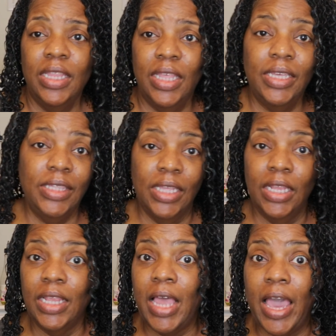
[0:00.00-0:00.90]
That's a
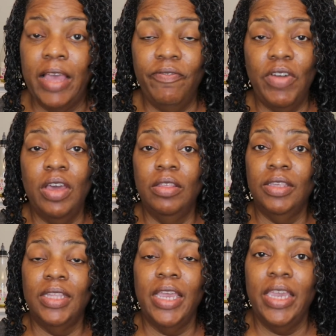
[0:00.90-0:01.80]
lot.
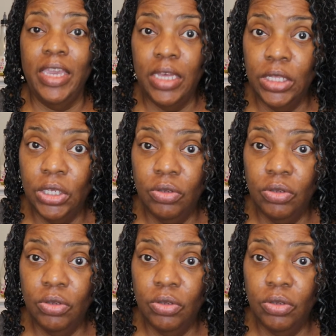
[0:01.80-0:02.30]
Father's Day and